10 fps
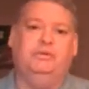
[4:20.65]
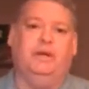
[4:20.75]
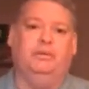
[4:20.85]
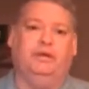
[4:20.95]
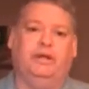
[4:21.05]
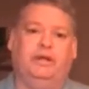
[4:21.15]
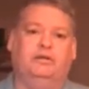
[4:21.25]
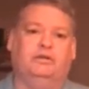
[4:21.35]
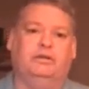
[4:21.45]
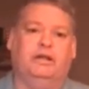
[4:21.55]
able to
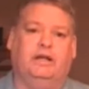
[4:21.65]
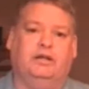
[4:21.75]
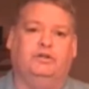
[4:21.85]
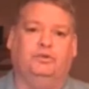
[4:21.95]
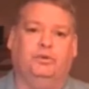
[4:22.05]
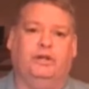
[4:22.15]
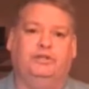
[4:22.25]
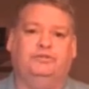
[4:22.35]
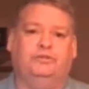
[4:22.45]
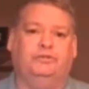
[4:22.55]
handle it out at the
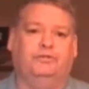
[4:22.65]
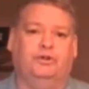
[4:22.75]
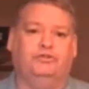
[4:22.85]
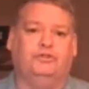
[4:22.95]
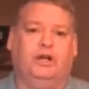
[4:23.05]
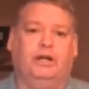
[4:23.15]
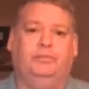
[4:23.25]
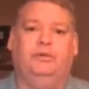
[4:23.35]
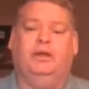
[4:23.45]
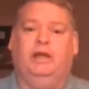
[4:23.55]
range for the first time.